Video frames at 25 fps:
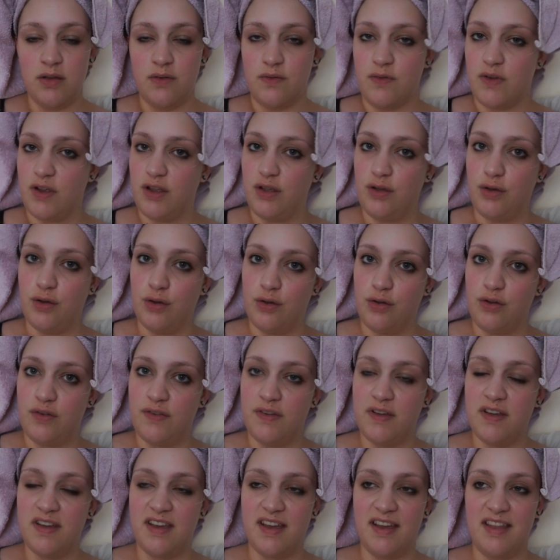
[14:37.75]
very good
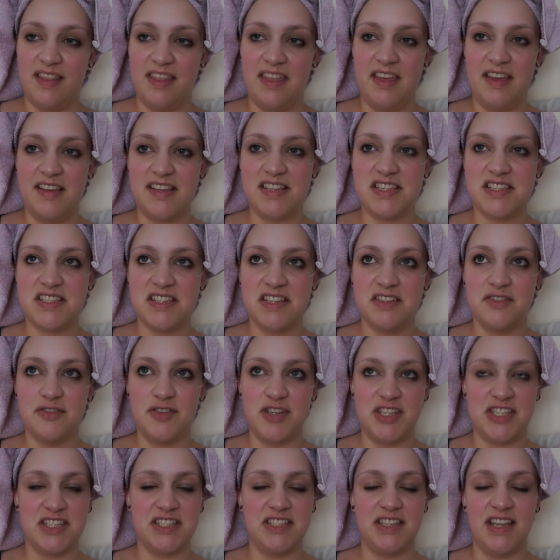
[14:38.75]
at this
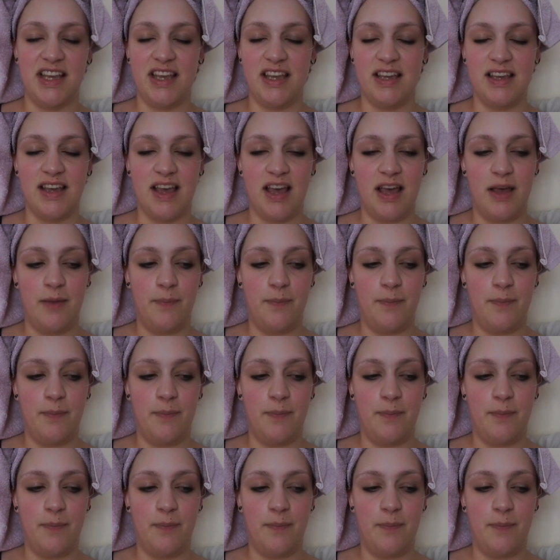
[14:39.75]
recently.